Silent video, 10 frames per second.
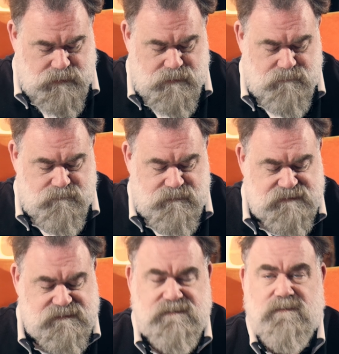But
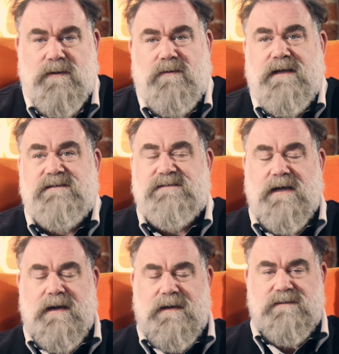this is a little
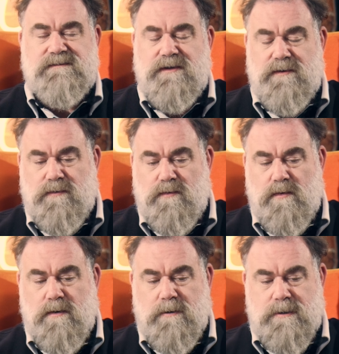insight
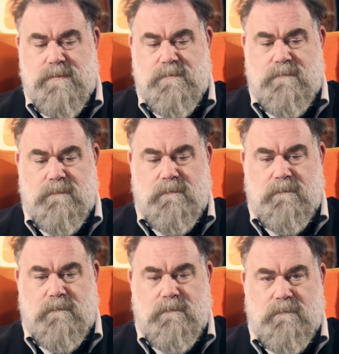into
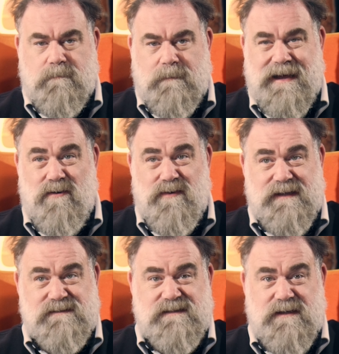how
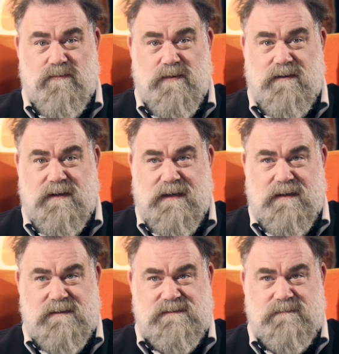easy it really
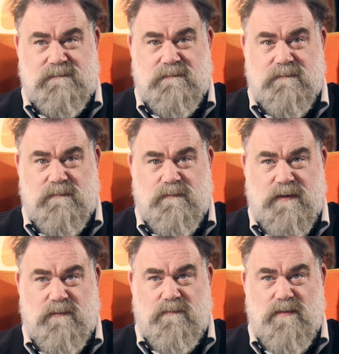is
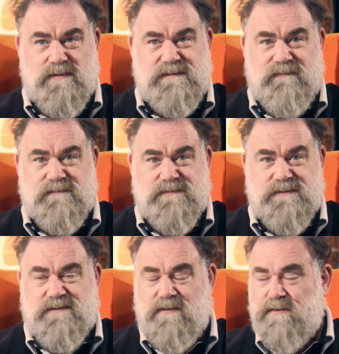but most of us are
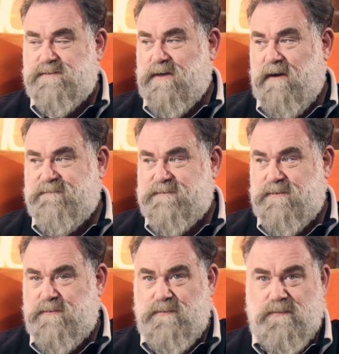just closed off
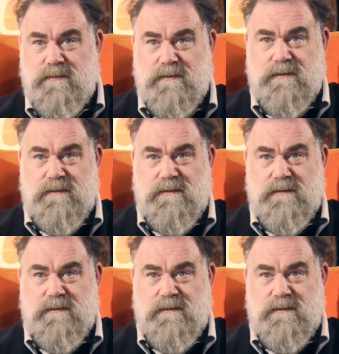to